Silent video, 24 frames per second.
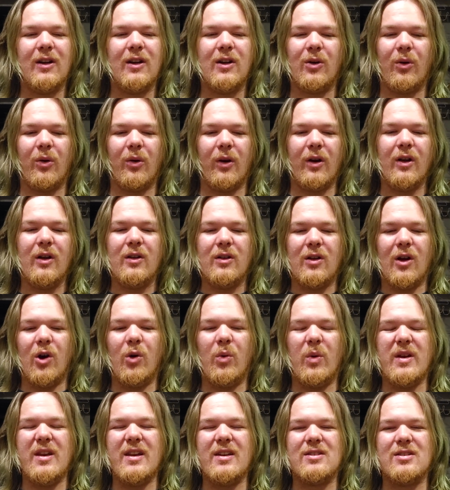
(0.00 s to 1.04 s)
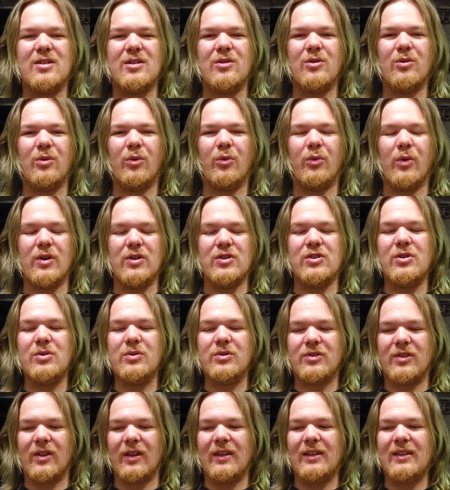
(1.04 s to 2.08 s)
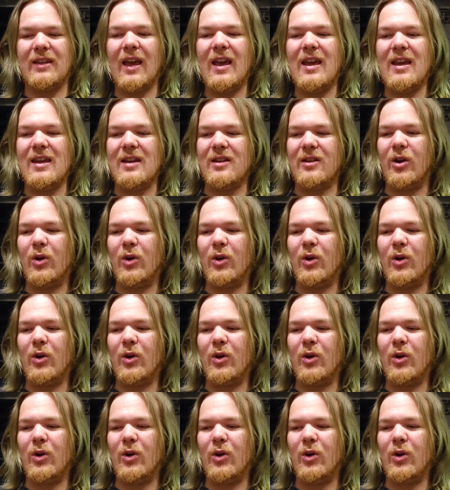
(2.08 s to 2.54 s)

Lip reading: or oh, we need to reduce the gain,